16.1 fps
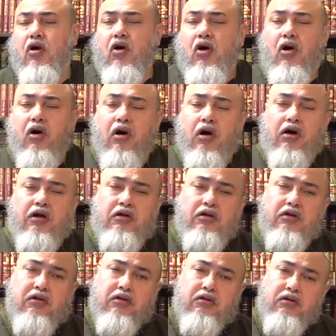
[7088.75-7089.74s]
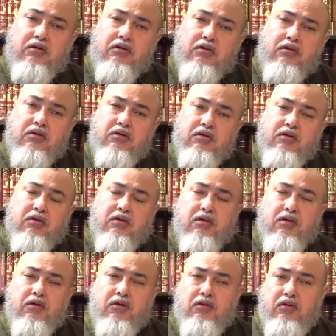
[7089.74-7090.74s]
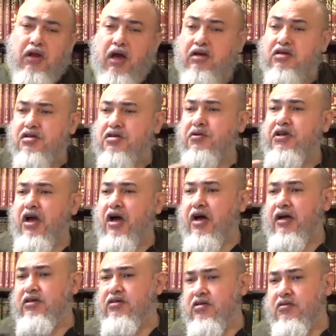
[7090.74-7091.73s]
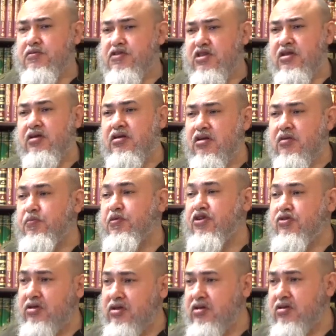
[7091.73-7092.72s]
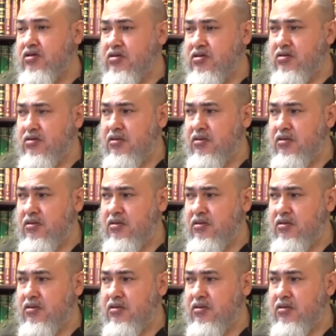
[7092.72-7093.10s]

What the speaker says: on luxury items in their buildings.